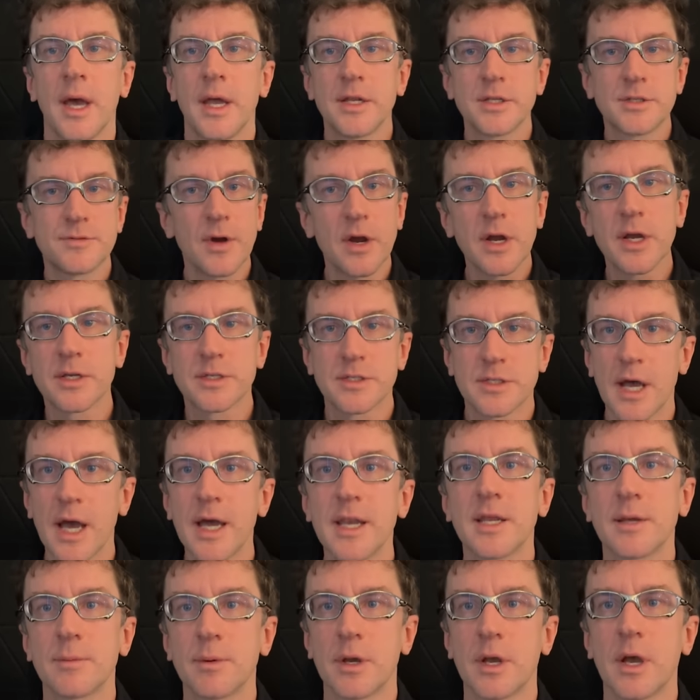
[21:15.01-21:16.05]
And it's very
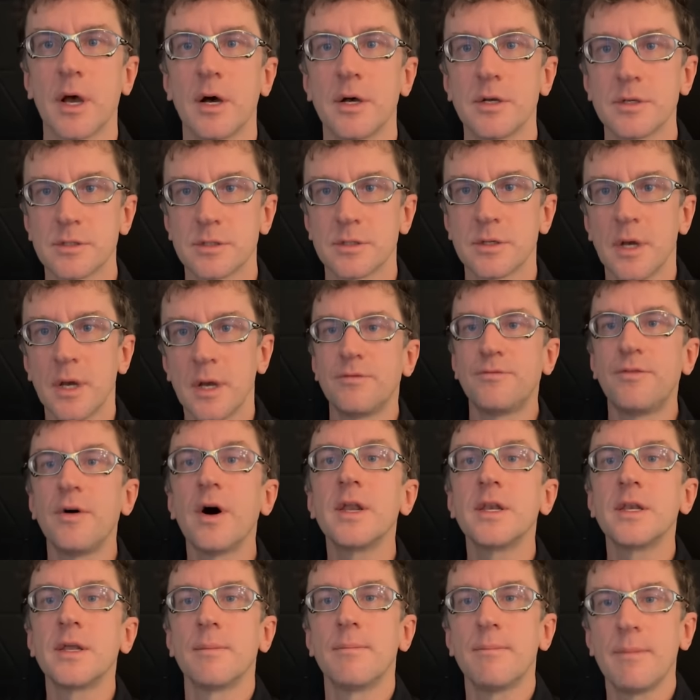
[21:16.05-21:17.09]
exciting because
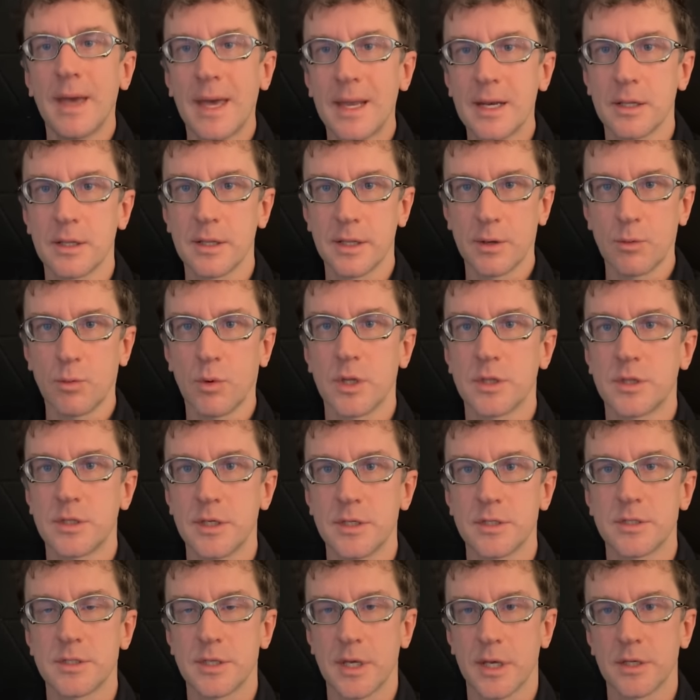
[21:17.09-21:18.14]
fundamentally what
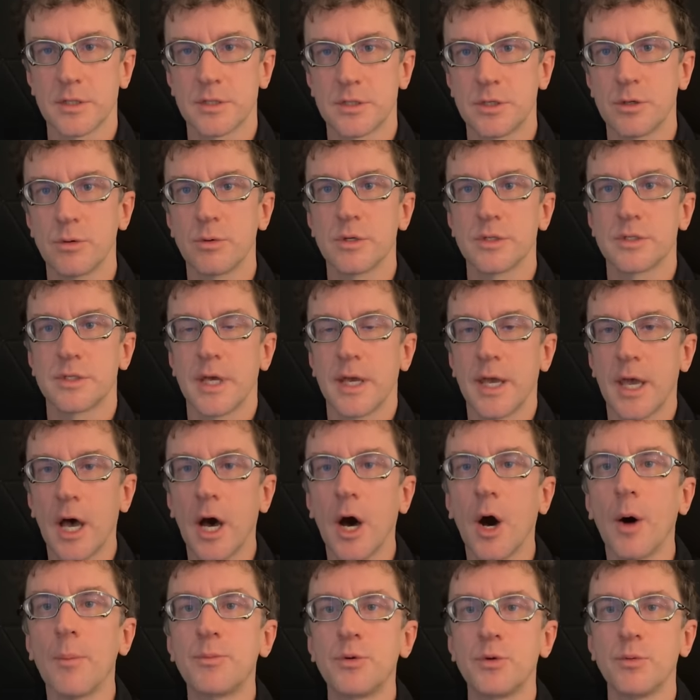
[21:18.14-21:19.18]
these things do is they
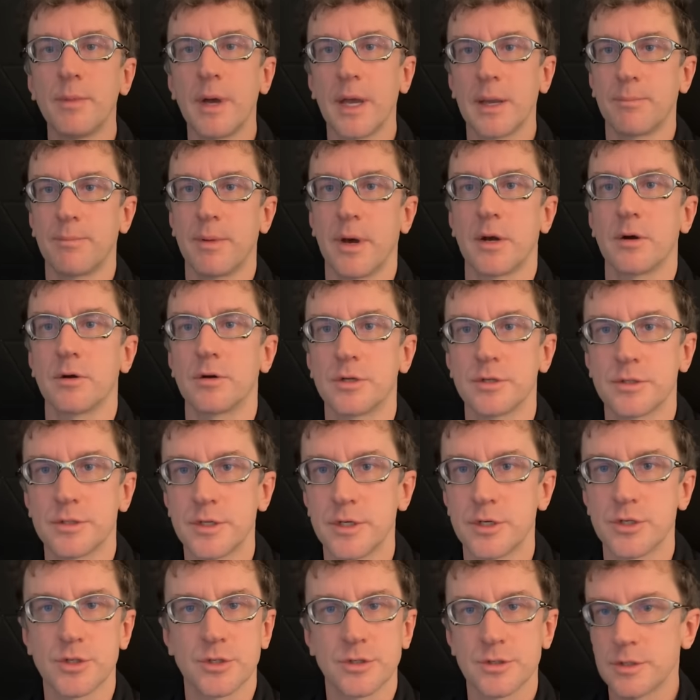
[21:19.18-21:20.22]
help you make better
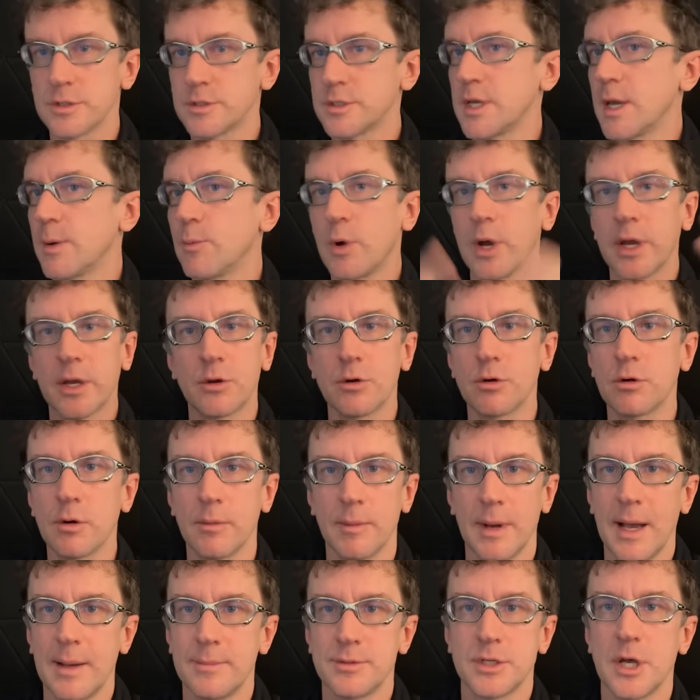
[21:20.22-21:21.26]
decisions. The same way
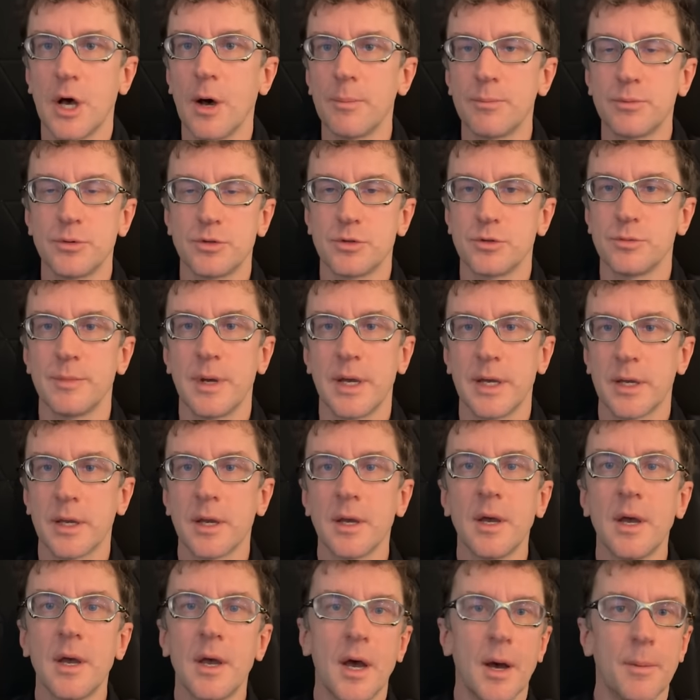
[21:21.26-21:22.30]
Google Maps helps you make
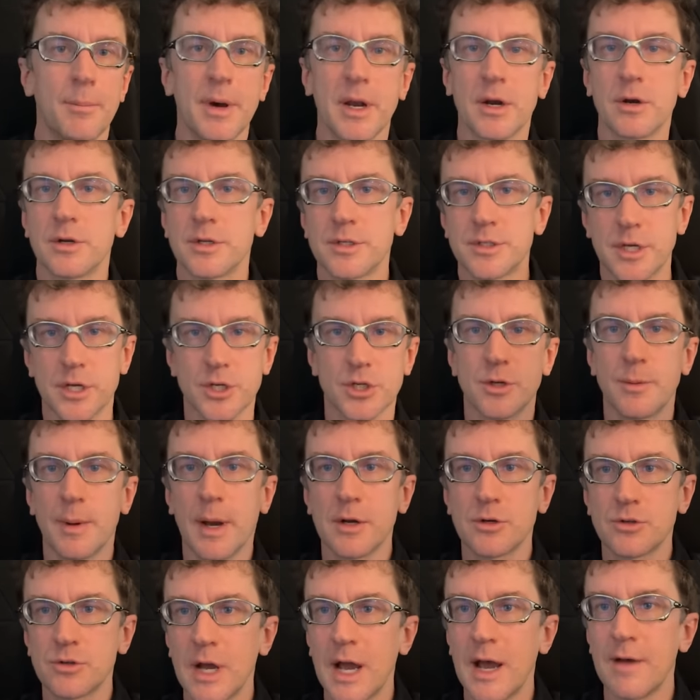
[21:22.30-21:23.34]
a better decision
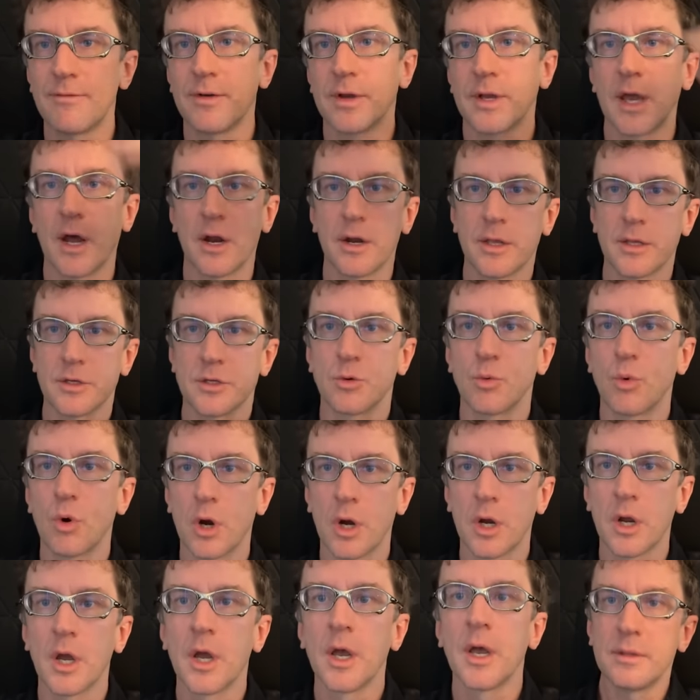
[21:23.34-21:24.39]
about traffic, how to get to
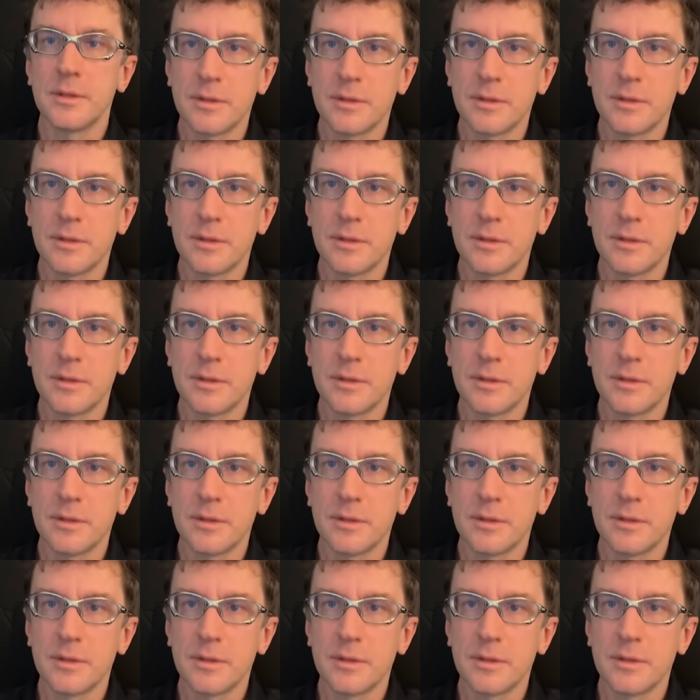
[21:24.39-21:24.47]
work.